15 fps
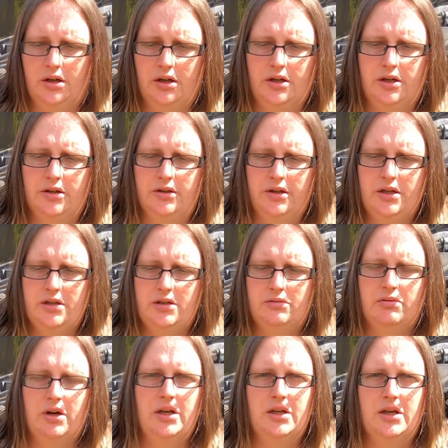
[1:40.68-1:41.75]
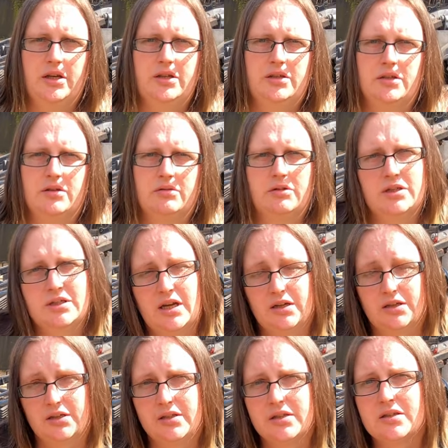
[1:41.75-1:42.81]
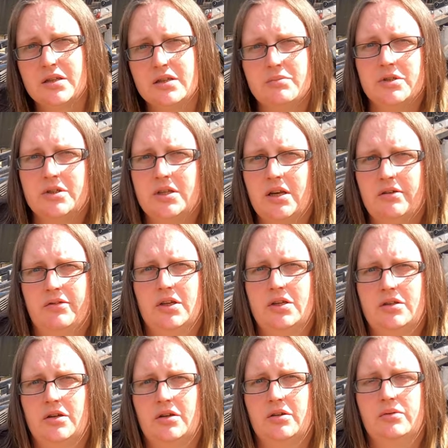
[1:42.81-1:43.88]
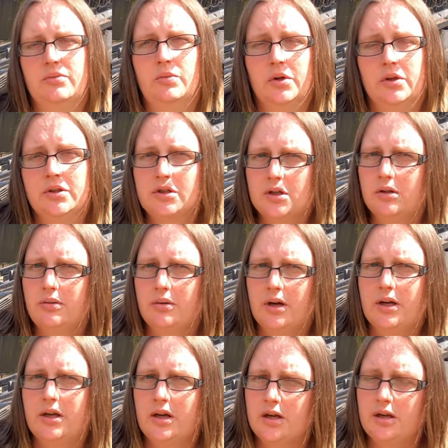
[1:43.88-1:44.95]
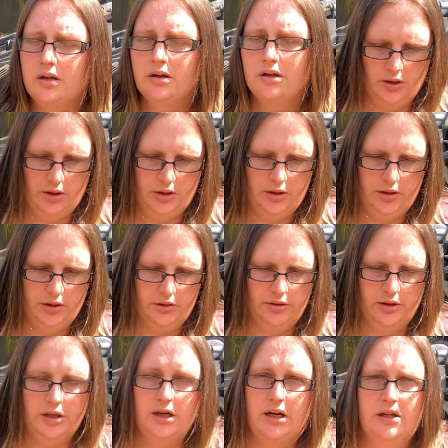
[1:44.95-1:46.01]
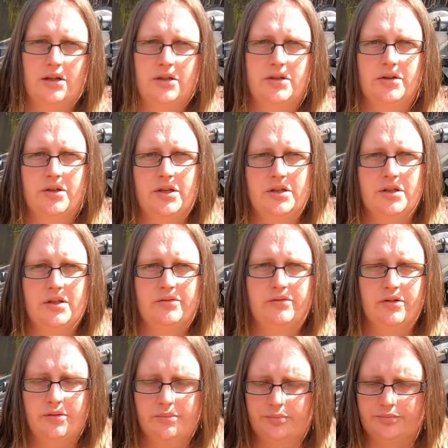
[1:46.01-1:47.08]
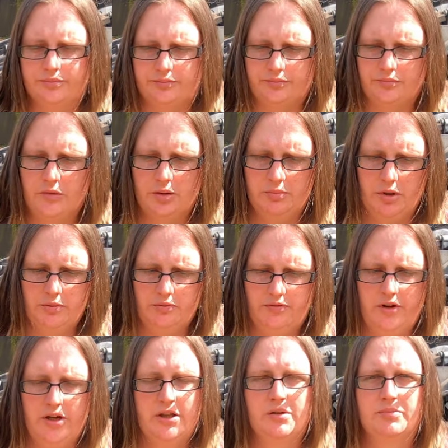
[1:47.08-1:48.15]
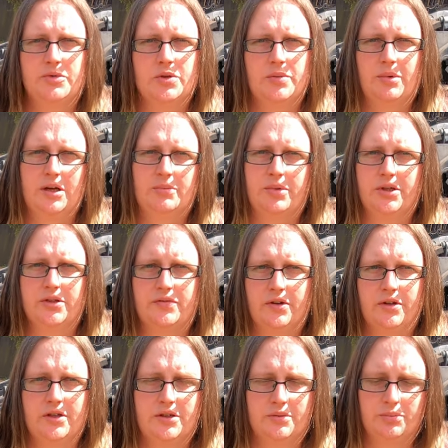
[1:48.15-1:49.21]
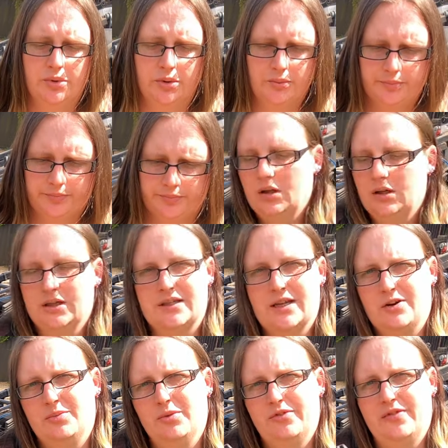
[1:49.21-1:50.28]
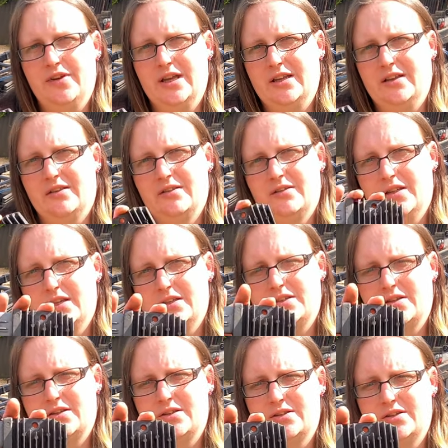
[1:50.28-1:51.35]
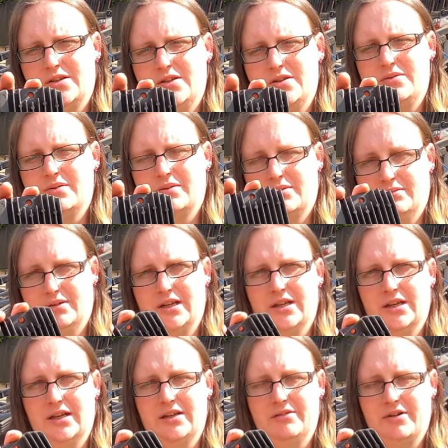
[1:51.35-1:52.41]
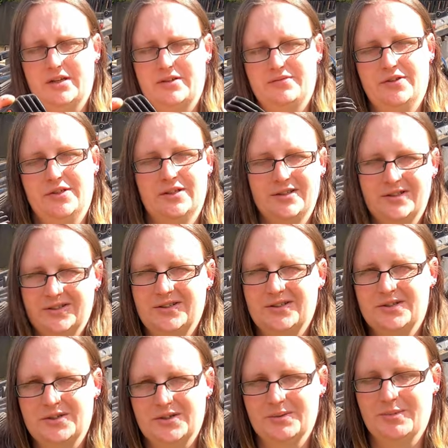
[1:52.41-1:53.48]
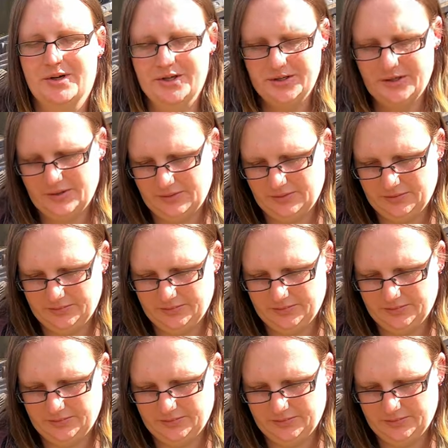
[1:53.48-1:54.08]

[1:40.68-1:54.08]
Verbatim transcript: Uh, these regulators are exactly the same as the FH012AA. Uh, the connectors on these are different, but fitting them to a Blackbird is very simple. Let's get on with fitting this new regulator rectifier to the bike.